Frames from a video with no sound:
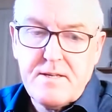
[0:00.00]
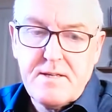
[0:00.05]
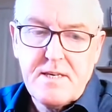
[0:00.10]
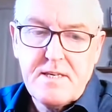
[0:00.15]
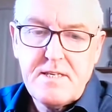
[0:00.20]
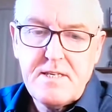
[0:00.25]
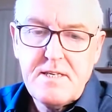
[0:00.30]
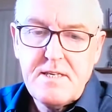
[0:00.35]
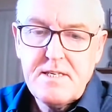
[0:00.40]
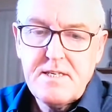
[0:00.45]
doing
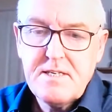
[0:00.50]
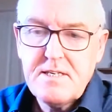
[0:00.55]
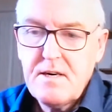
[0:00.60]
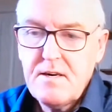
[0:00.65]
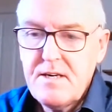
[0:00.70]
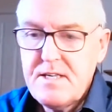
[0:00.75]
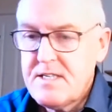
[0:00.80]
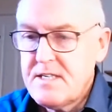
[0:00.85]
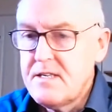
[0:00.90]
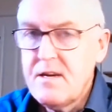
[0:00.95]
this?
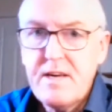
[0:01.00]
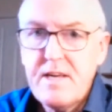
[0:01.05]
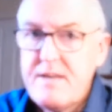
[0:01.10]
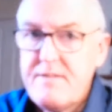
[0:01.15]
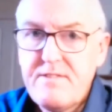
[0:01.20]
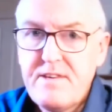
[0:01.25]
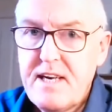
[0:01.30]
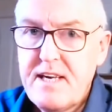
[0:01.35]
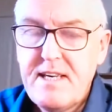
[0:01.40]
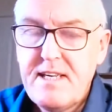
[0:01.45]
It's not
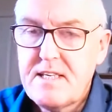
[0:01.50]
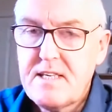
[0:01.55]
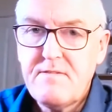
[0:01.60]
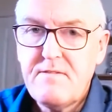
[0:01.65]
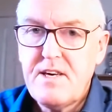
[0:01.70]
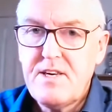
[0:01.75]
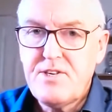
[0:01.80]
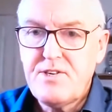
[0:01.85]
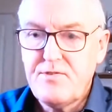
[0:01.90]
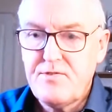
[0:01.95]
even an
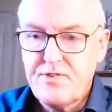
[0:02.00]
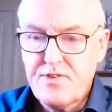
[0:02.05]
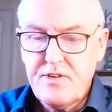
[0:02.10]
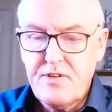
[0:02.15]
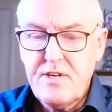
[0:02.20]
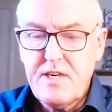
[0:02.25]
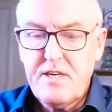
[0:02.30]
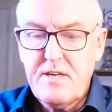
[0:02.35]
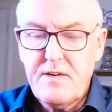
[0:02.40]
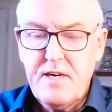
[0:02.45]
interventional
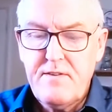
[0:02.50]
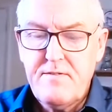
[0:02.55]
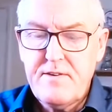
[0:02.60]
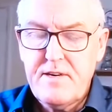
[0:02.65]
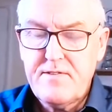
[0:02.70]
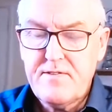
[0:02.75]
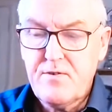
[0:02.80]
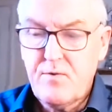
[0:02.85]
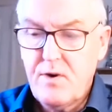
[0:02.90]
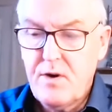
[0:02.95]
study. You don't
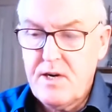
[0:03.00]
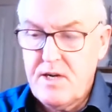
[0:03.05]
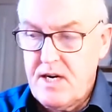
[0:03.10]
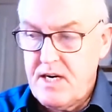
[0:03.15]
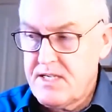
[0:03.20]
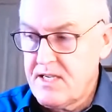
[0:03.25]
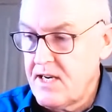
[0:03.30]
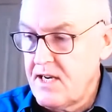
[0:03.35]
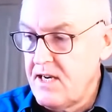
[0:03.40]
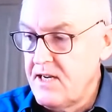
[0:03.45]
even have to
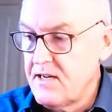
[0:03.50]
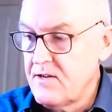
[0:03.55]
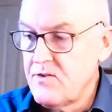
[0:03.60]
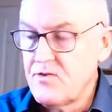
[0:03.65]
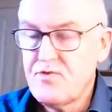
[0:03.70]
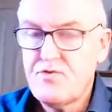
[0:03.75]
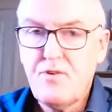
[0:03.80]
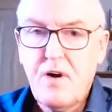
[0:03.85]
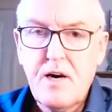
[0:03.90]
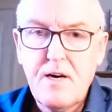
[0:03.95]
organise a
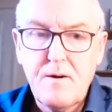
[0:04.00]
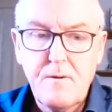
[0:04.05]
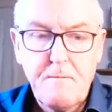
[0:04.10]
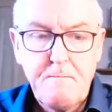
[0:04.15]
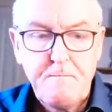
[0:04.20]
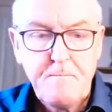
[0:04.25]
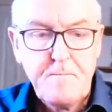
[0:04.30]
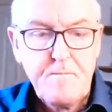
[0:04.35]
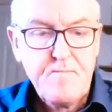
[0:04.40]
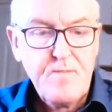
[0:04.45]
clinical trial.
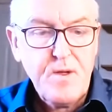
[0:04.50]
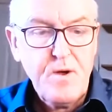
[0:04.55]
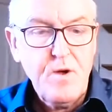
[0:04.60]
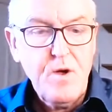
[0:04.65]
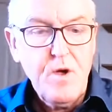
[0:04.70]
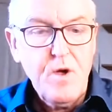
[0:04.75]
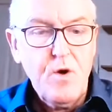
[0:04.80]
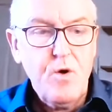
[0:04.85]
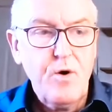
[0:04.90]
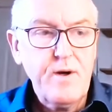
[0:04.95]

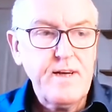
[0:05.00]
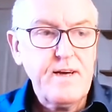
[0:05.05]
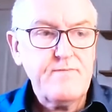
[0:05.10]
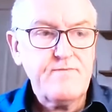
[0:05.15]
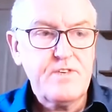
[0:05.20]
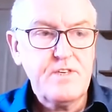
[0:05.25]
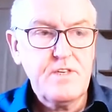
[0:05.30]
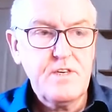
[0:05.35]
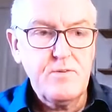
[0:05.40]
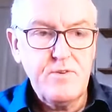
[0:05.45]
All you
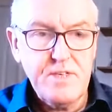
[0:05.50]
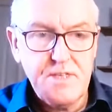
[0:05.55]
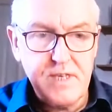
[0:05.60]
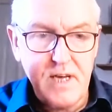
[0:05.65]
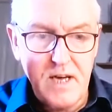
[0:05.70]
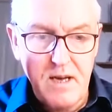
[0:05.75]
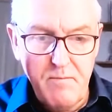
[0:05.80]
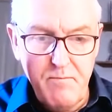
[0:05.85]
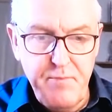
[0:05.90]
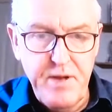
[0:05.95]
have to do is
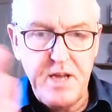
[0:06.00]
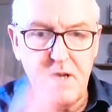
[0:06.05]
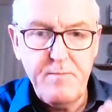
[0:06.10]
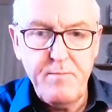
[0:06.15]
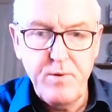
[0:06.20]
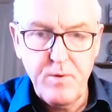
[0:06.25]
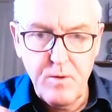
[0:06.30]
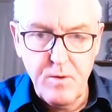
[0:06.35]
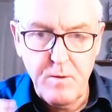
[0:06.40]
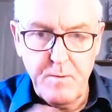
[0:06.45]
take
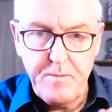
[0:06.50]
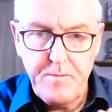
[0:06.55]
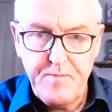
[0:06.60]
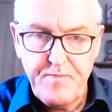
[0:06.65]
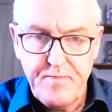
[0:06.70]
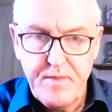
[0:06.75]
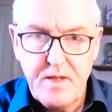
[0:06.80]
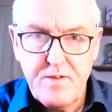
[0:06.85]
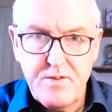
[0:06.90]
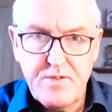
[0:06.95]
people,
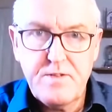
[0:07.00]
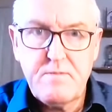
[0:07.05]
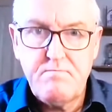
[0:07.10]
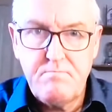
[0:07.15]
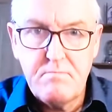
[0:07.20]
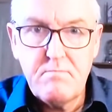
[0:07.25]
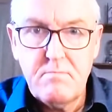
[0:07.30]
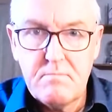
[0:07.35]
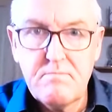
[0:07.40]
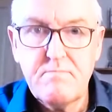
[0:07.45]
just
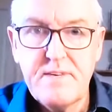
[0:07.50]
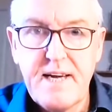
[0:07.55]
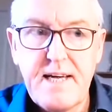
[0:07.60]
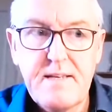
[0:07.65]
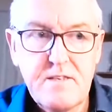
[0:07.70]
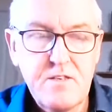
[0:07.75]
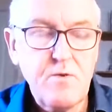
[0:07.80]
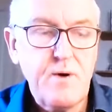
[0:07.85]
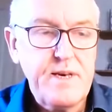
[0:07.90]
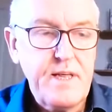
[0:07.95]

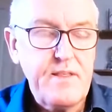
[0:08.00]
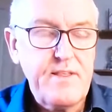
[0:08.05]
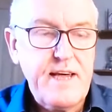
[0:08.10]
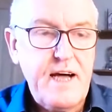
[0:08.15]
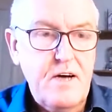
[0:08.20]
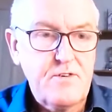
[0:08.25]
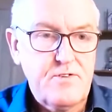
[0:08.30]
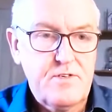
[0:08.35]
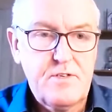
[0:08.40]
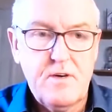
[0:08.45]
10,
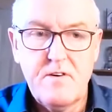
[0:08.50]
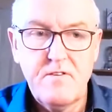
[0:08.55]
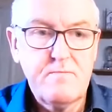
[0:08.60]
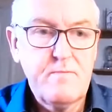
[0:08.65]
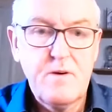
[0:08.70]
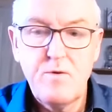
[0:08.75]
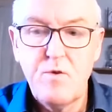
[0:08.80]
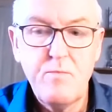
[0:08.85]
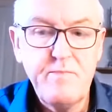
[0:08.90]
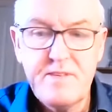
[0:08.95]
20,000 of
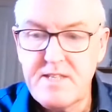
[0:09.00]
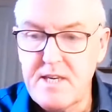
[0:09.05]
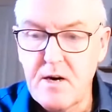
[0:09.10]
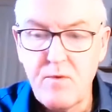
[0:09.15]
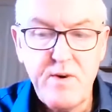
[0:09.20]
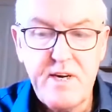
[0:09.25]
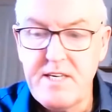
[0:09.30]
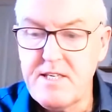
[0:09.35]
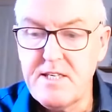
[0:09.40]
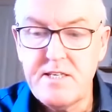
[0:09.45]
them, it will be
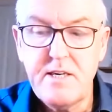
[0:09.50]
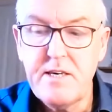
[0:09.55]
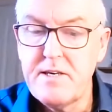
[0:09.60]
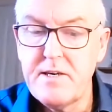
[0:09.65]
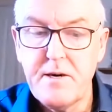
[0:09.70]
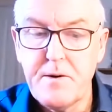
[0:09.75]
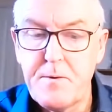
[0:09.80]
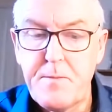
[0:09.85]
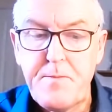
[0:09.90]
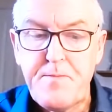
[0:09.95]
so easy to
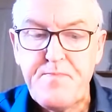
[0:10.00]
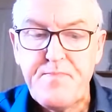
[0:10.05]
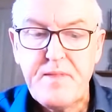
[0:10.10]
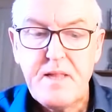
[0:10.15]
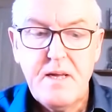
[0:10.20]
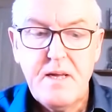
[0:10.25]
do,